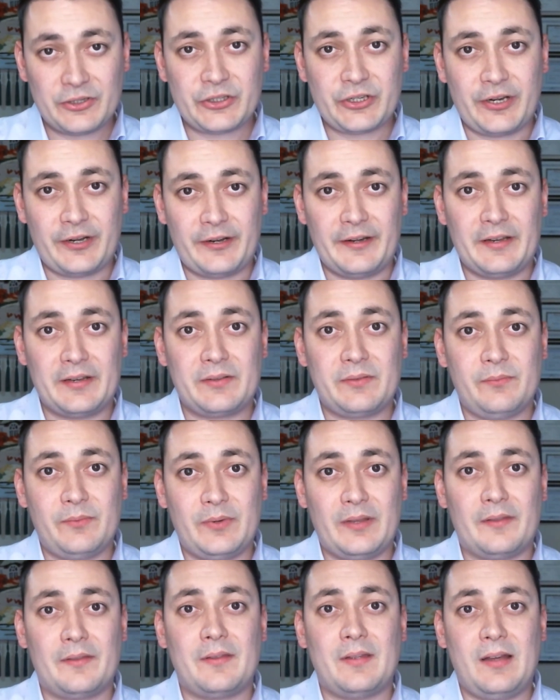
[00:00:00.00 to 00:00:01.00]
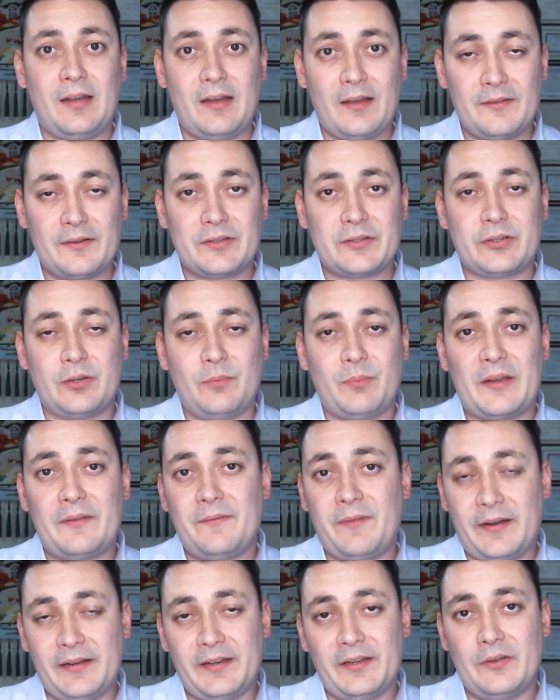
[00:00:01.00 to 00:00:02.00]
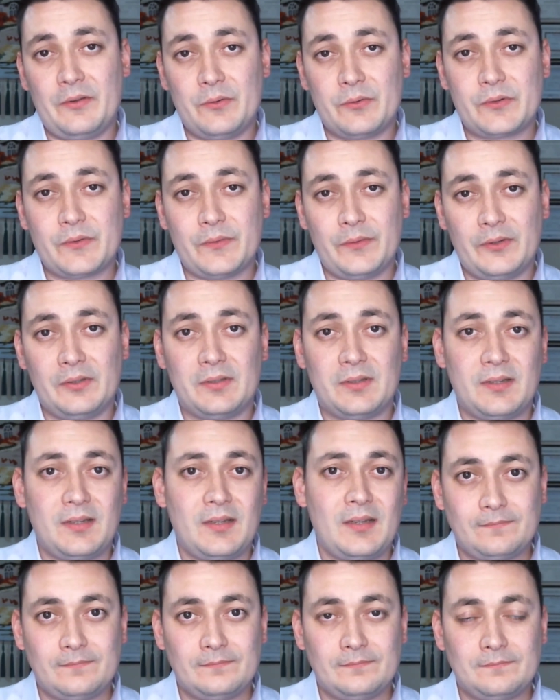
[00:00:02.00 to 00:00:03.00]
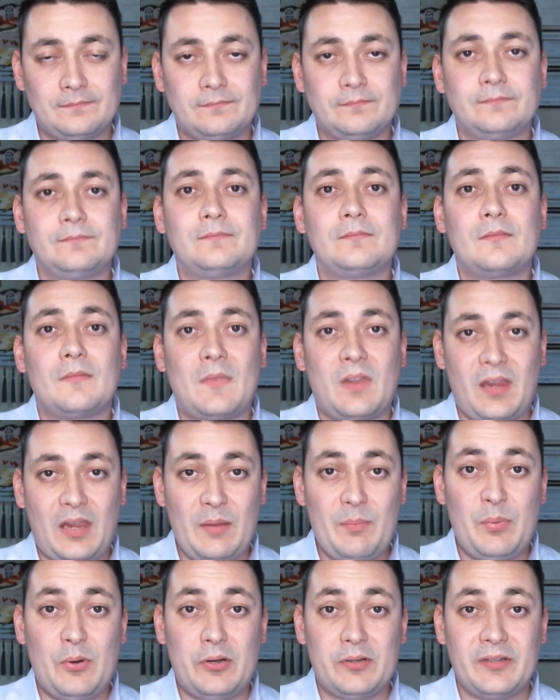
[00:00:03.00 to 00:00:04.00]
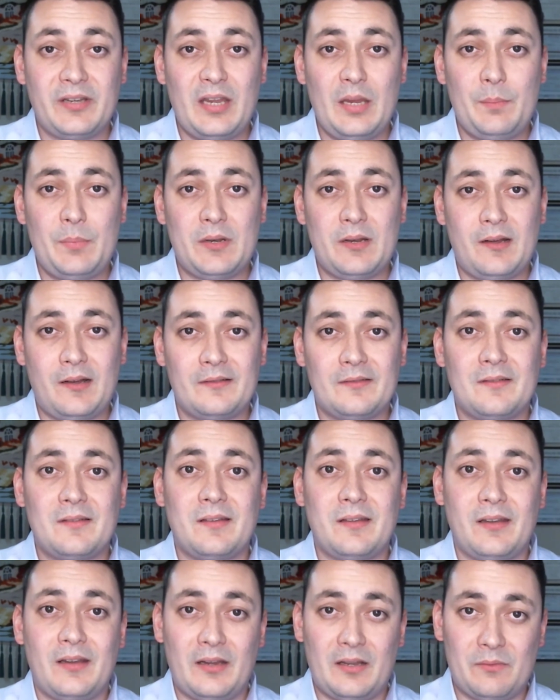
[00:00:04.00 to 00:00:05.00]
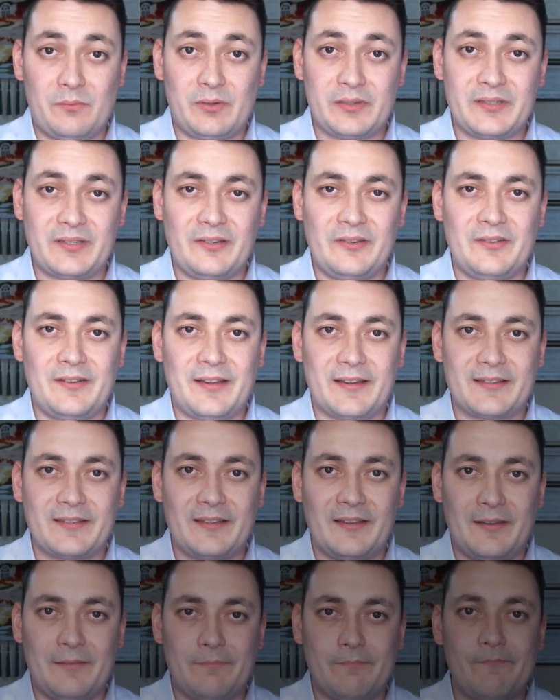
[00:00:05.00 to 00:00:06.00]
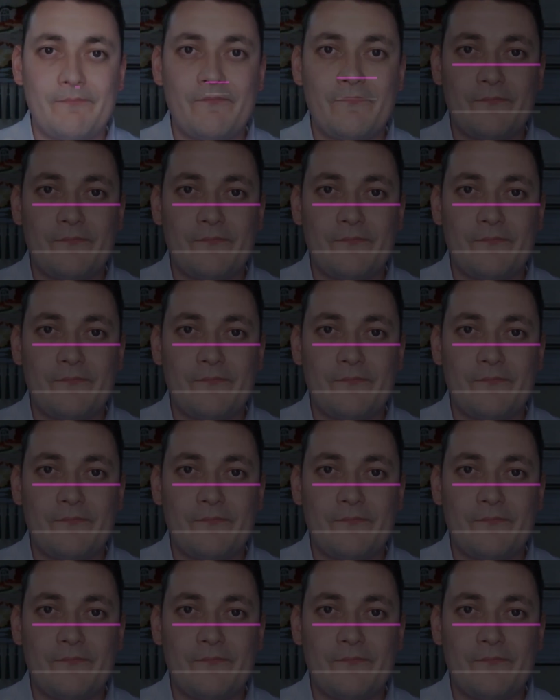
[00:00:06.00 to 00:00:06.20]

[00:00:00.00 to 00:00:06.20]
sharing it with others who might find it useful. Keep on keeping on, and we'll see you next time.